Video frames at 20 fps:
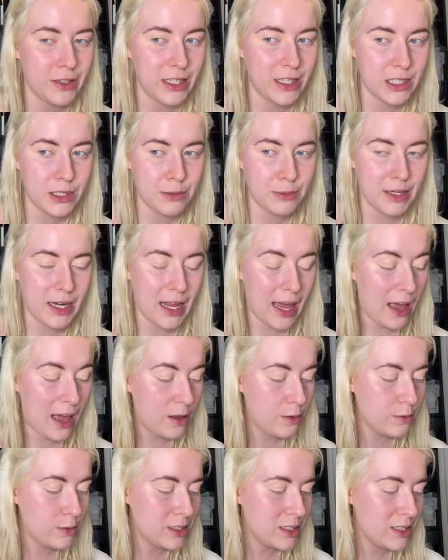this one
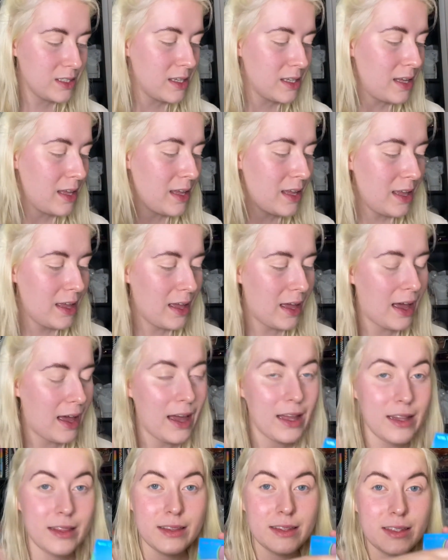out.
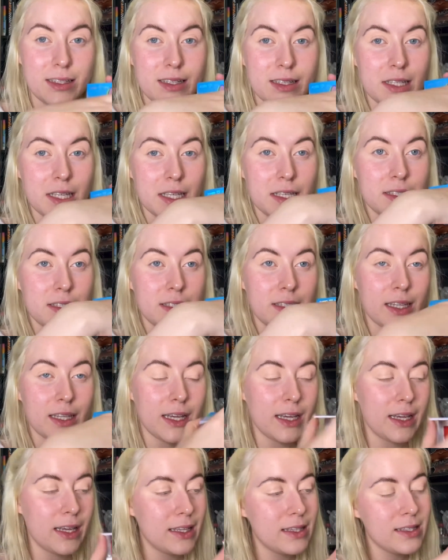And this is the
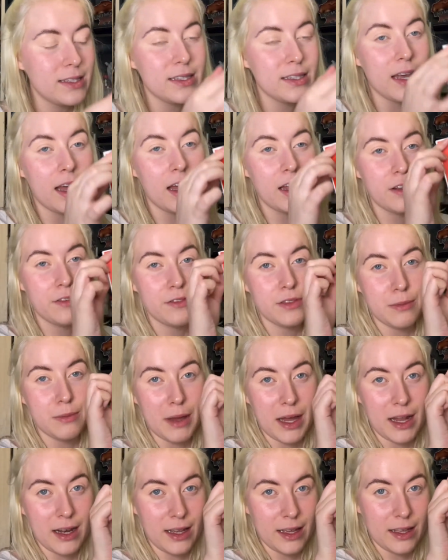inside of the
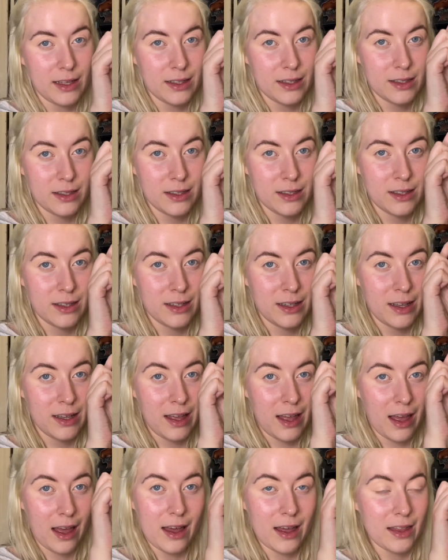palette.
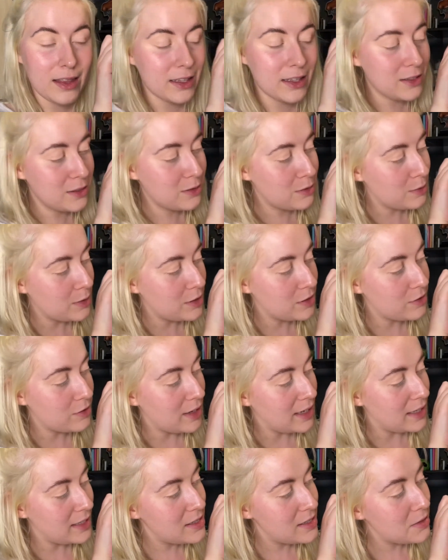I think this one's
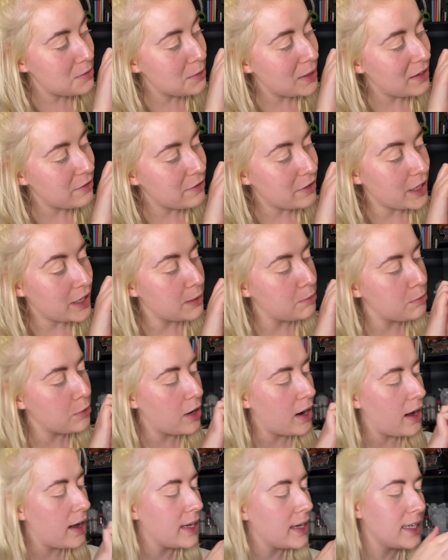really sweet, very
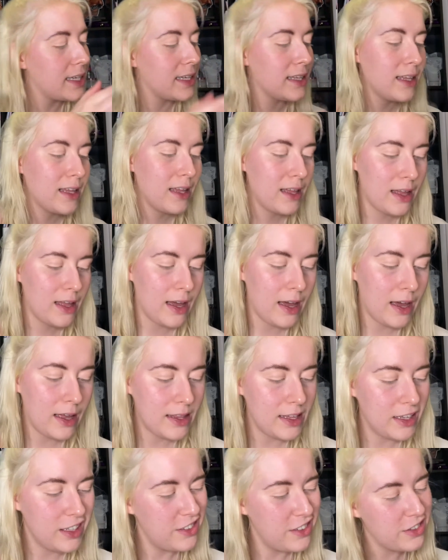bright. And
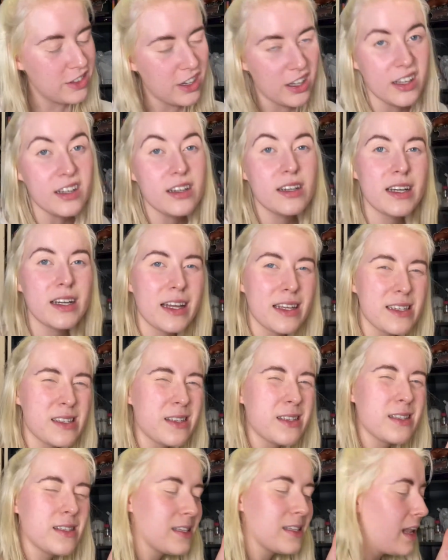then you've got a
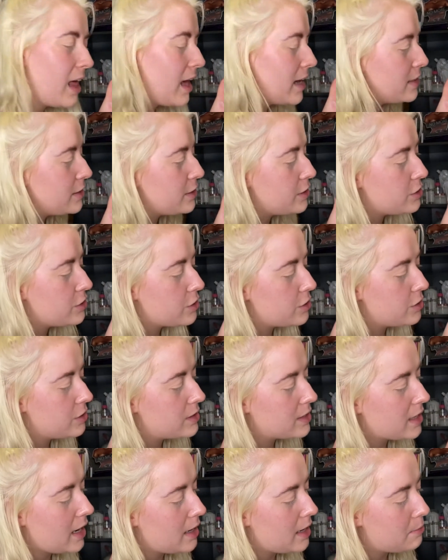slight neutral to
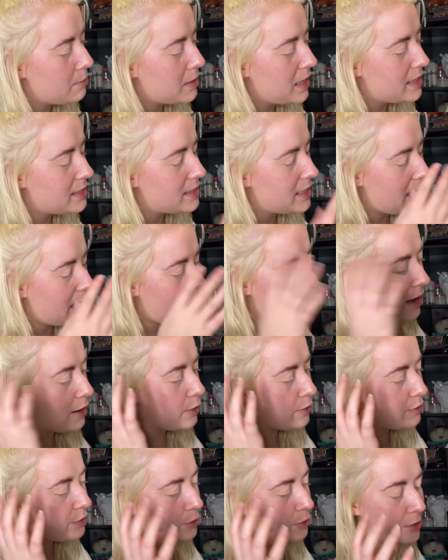kind of blend it out
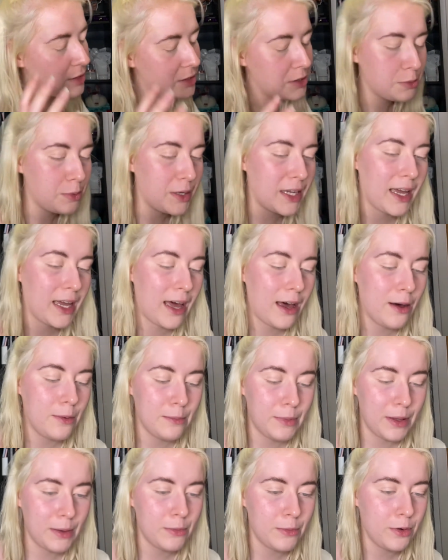if you want to wing it out a
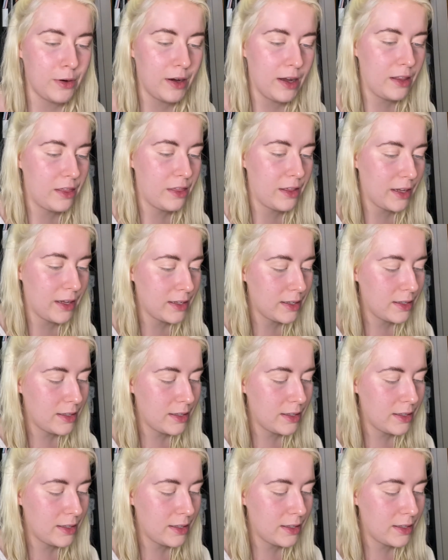bit more, I think.